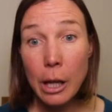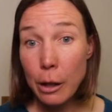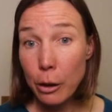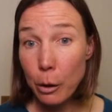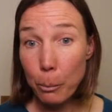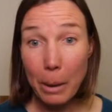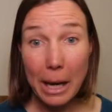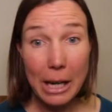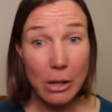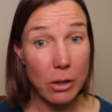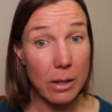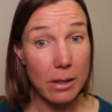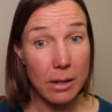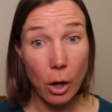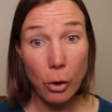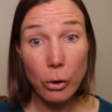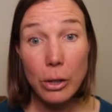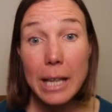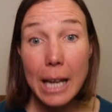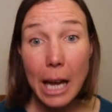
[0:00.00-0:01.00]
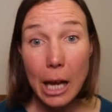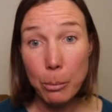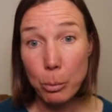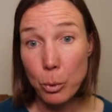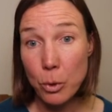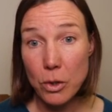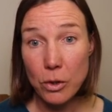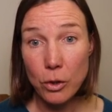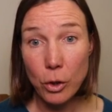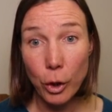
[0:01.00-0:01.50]
the patient's only
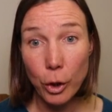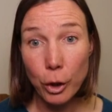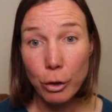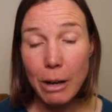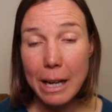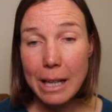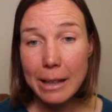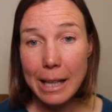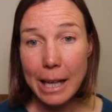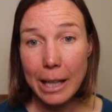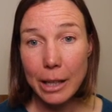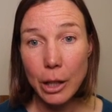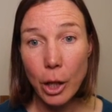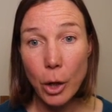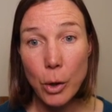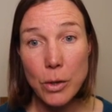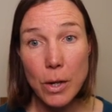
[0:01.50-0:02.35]
able to tolerate that low